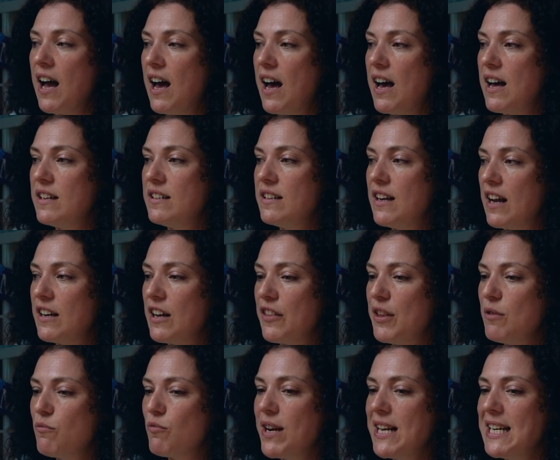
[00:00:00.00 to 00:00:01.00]
And I
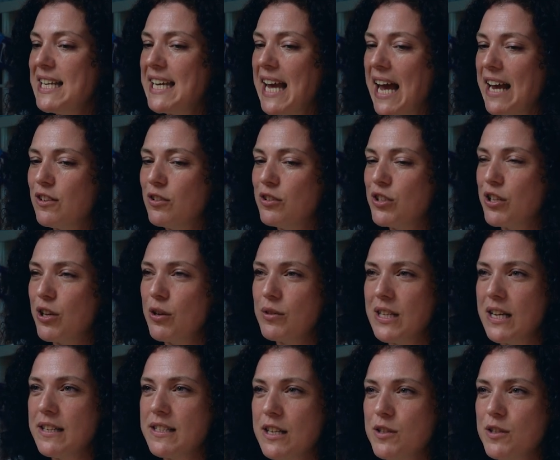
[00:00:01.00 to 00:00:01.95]
think really getting under those layers,